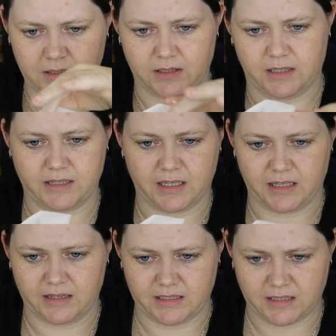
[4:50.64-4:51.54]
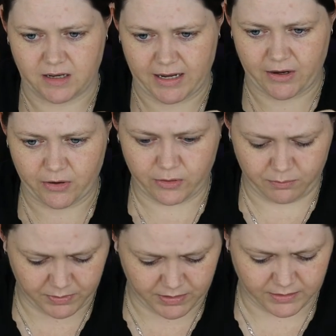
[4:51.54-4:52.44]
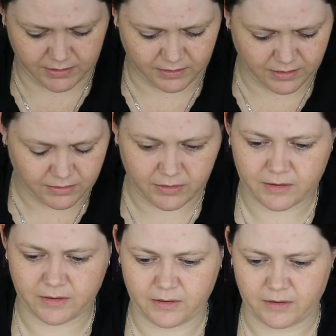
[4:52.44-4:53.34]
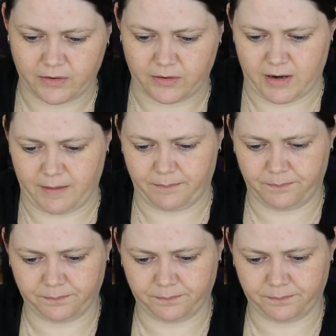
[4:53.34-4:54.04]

So let's get this guy open. All right.